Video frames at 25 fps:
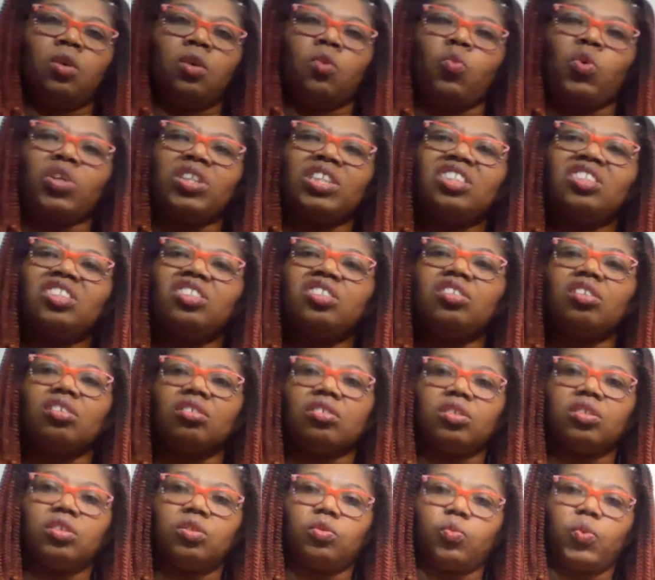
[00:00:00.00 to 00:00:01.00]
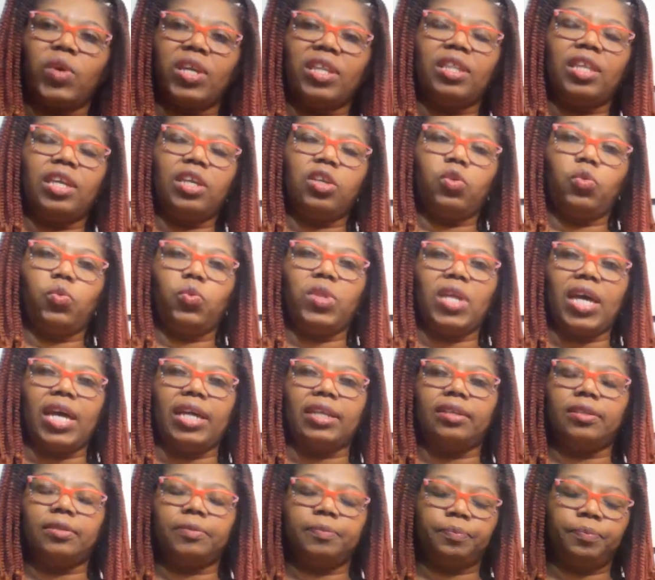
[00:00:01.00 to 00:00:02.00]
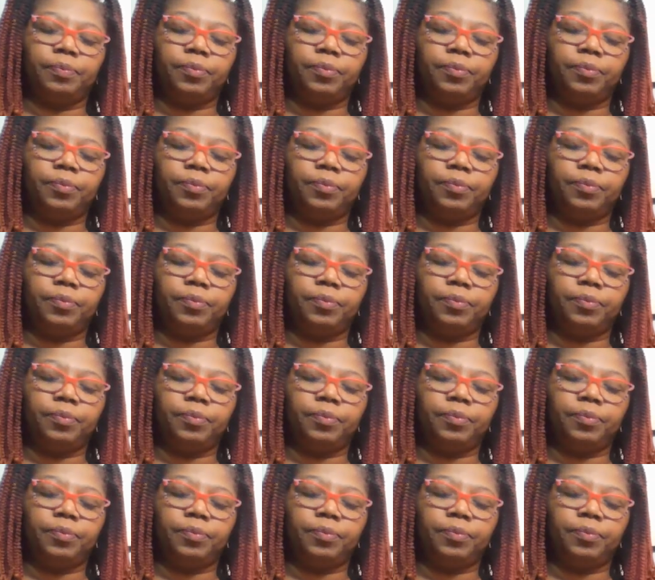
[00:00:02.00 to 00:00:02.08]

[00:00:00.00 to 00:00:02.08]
what it does when they do that